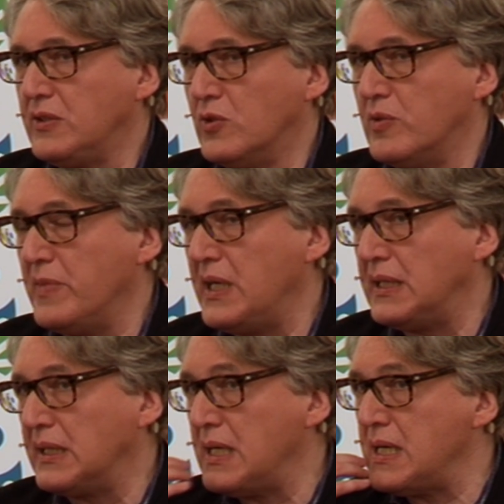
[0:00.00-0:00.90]

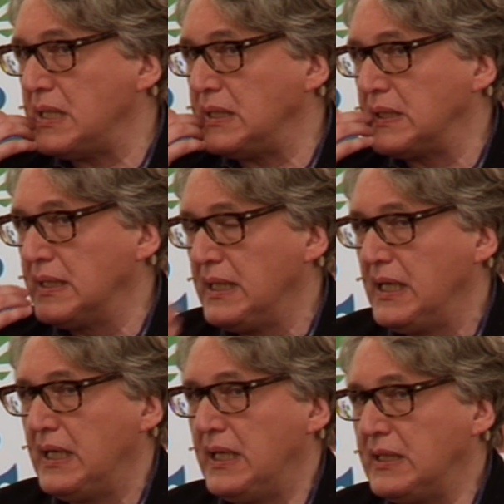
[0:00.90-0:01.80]
no-man land,
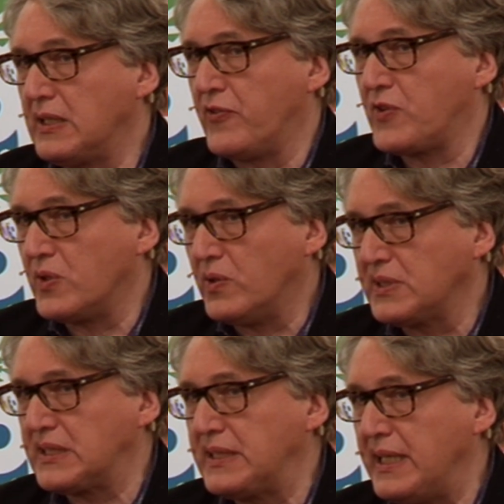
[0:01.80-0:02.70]
it of
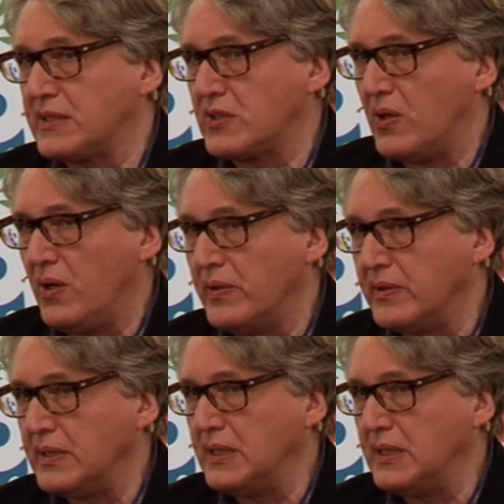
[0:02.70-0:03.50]
course takes on